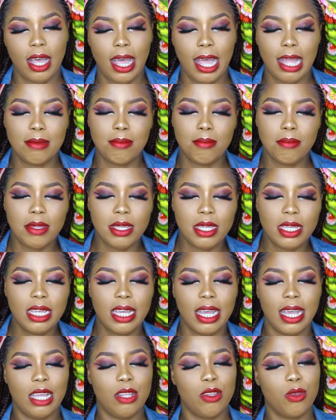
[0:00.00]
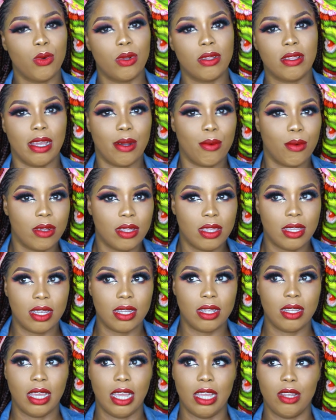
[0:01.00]
And me, I knew what I
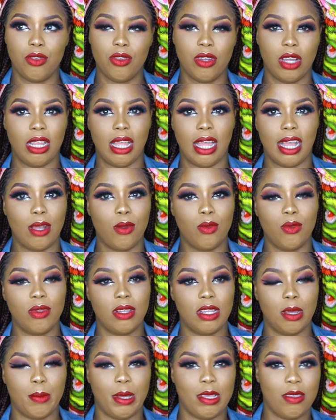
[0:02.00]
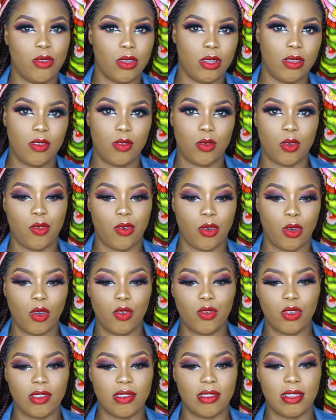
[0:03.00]
wanted. I knew I couldn't let my studies suffer,
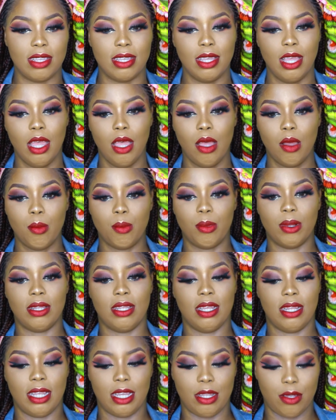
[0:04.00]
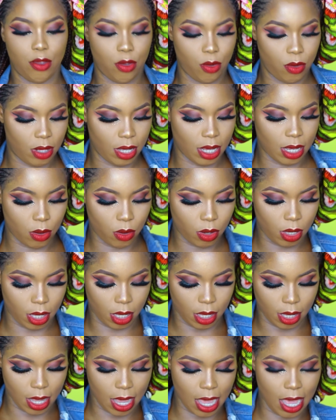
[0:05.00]
obviously, but then I knew that
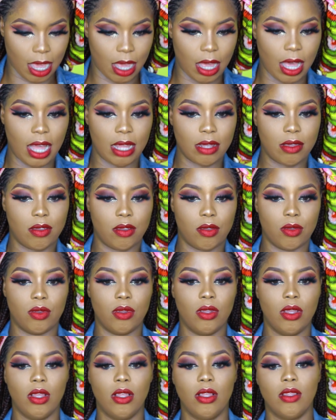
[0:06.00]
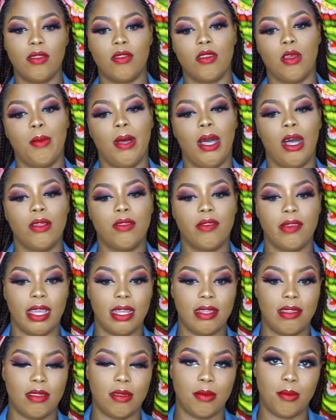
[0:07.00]
okay, I had to somehow
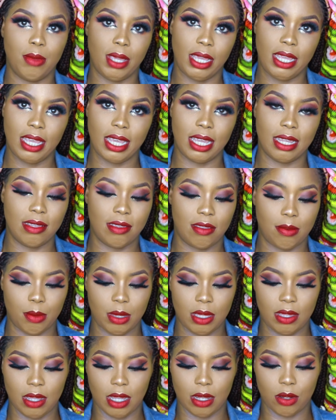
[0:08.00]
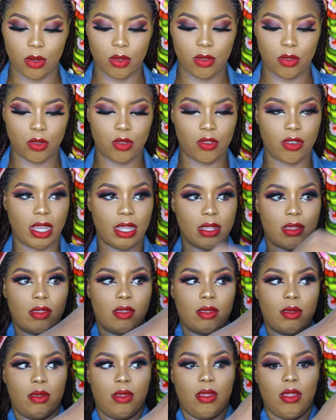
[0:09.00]
try to make ends meet and also try
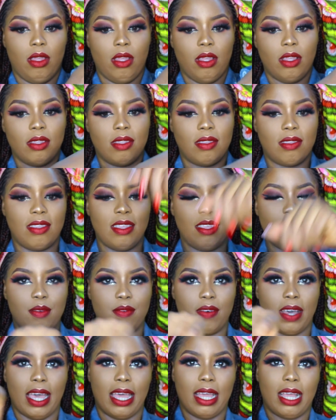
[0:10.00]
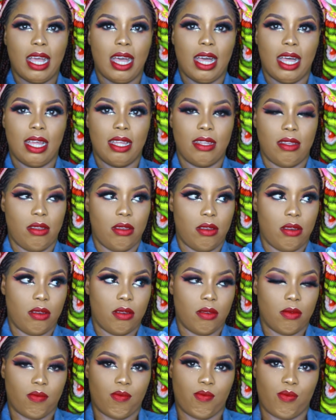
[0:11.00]
to see if I can,
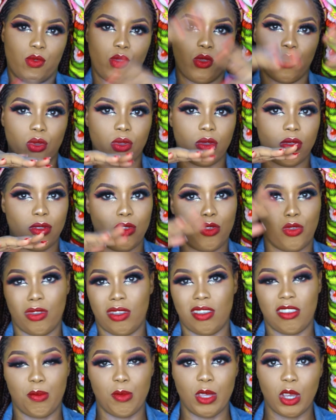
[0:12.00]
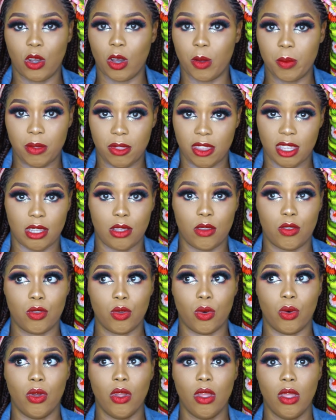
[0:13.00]
you know, do this makeup thing.
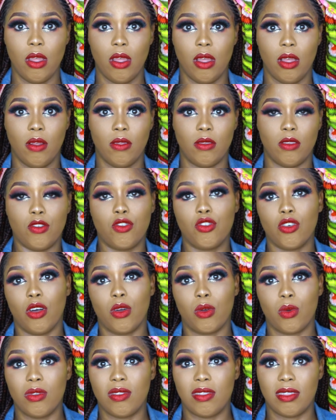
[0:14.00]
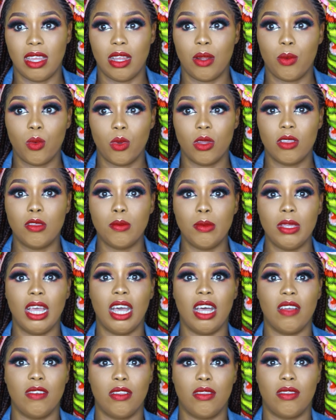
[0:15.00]
So the struggles then was me
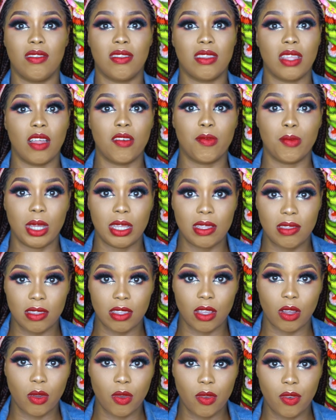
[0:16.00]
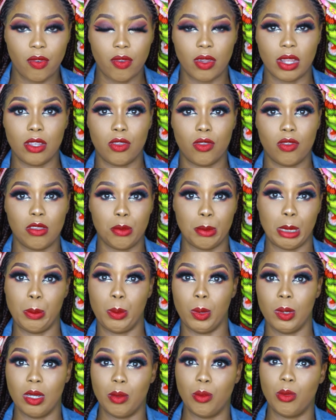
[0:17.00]
having to starve myself, like using my
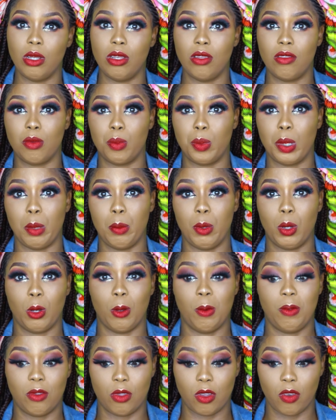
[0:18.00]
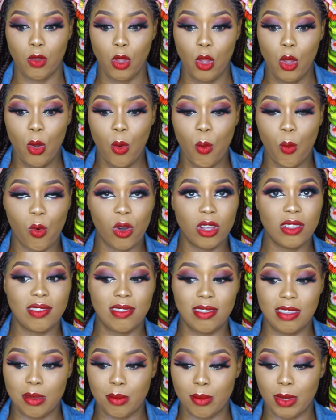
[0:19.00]
pocket money to buy makeup stuff. Once
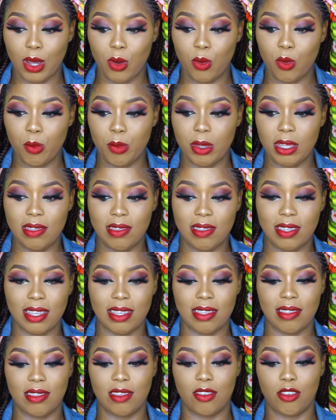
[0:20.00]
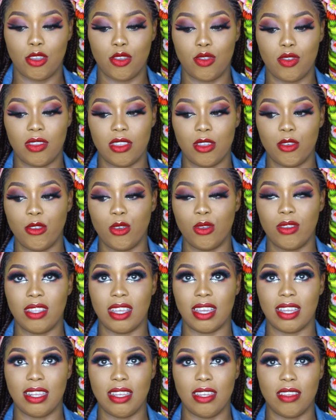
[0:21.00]
Dima Ume says she's using Real
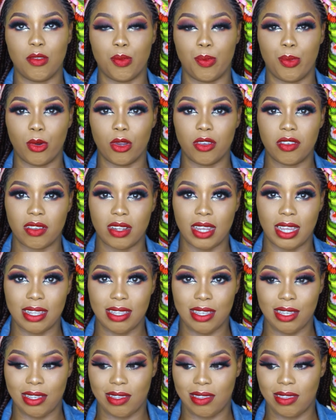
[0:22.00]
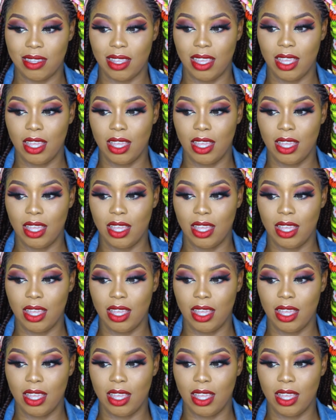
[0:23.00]
Techniques brush like this,